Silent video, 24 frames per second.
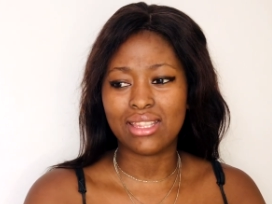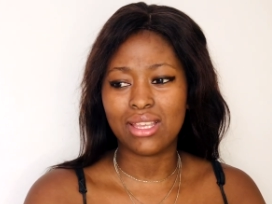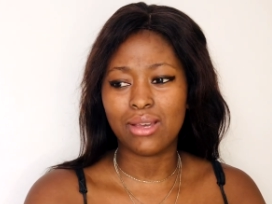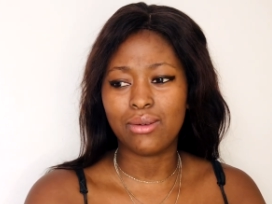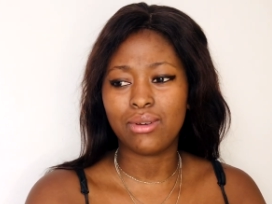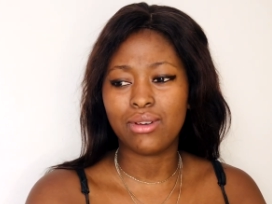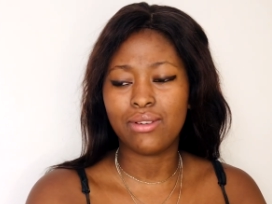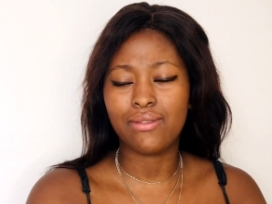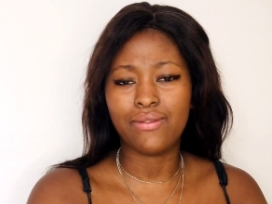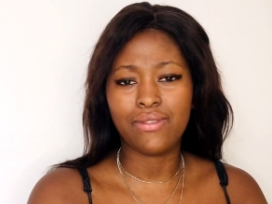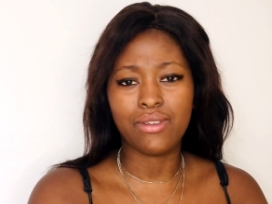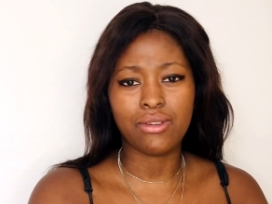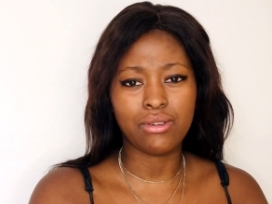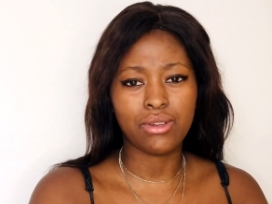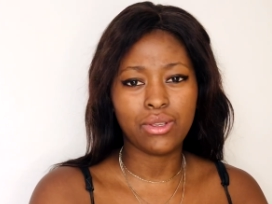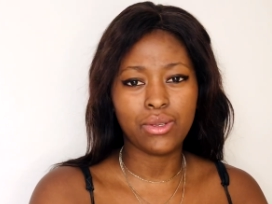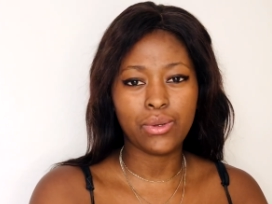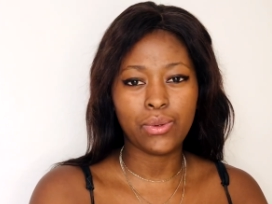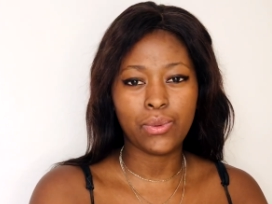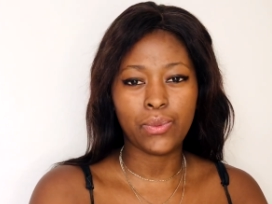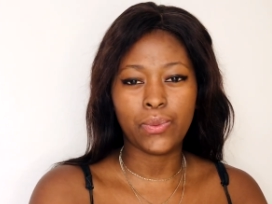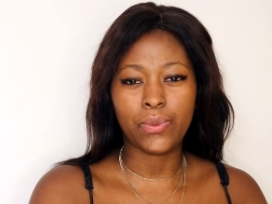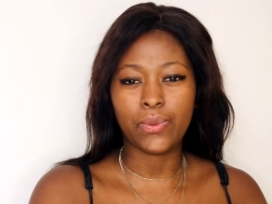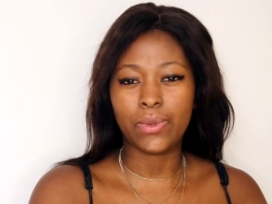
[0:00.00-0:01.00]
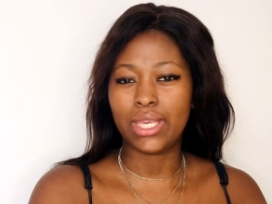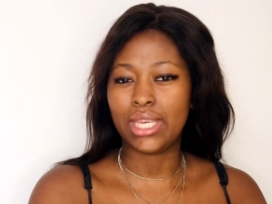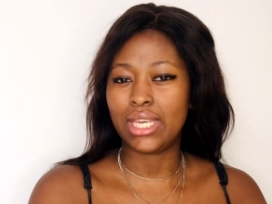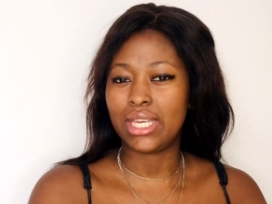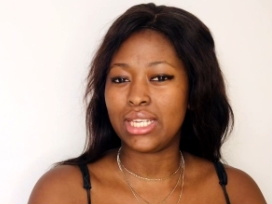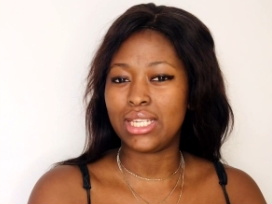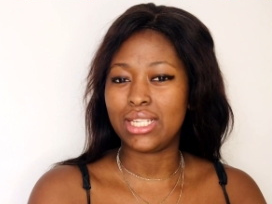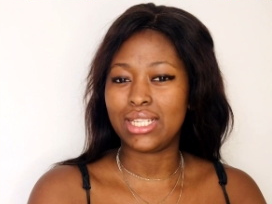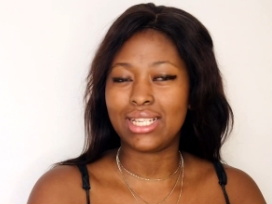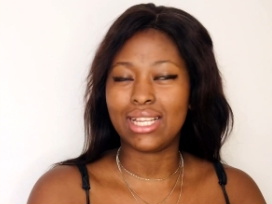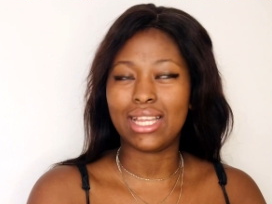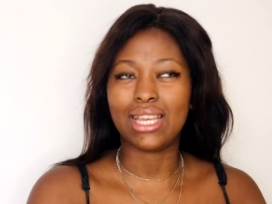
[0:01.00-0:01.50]
they were very
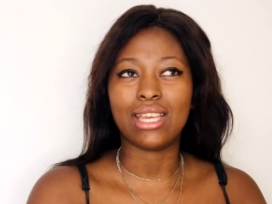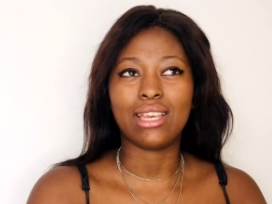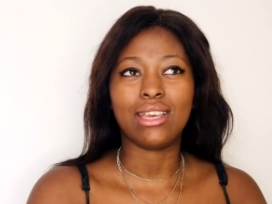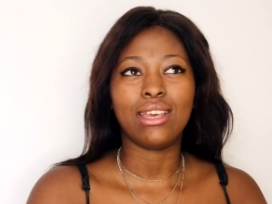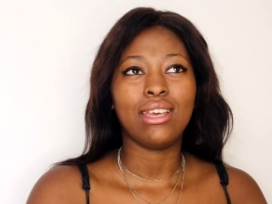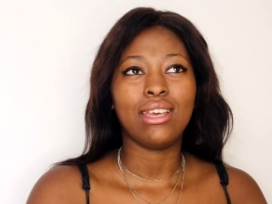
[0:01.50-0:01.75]
weird, like,